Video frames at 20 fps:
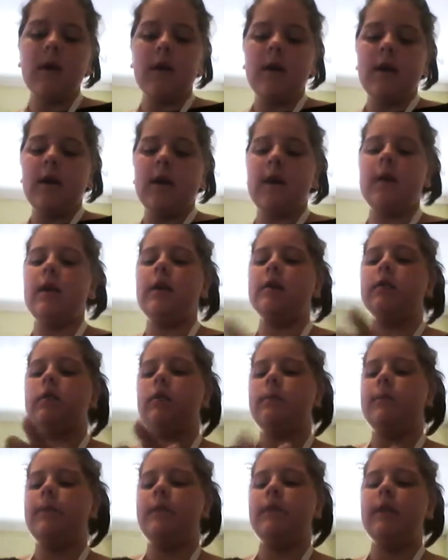it is
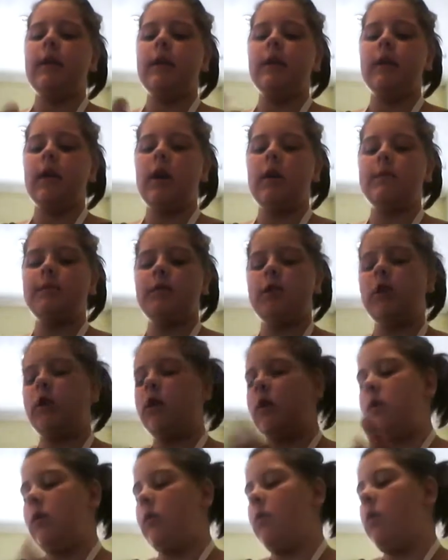completely up to
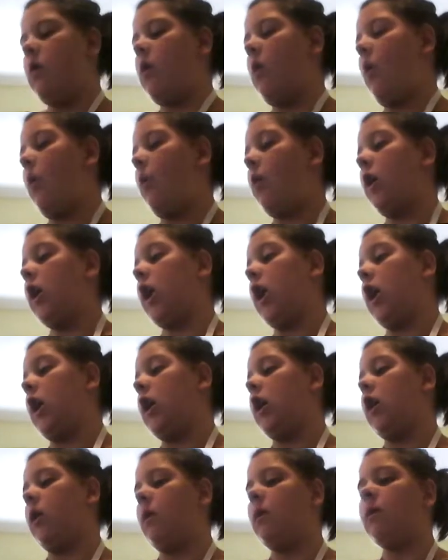you what you
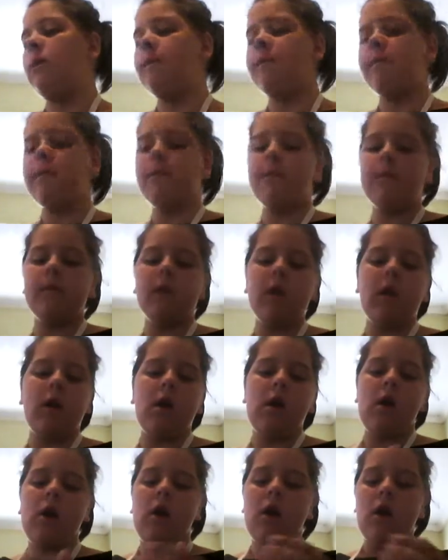do.
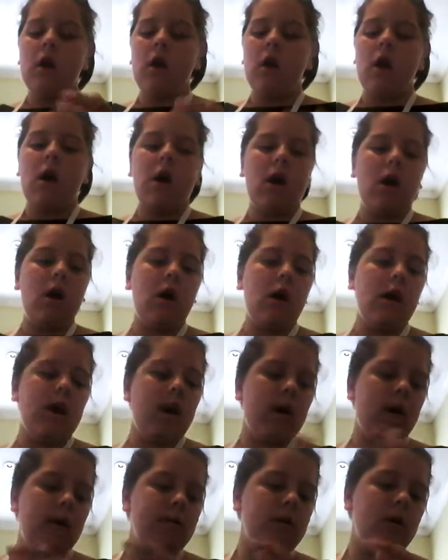I
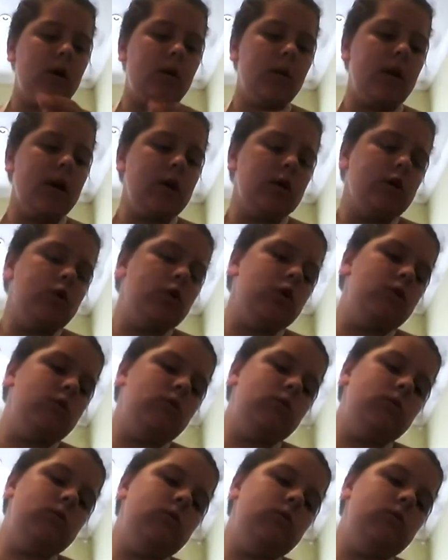am going to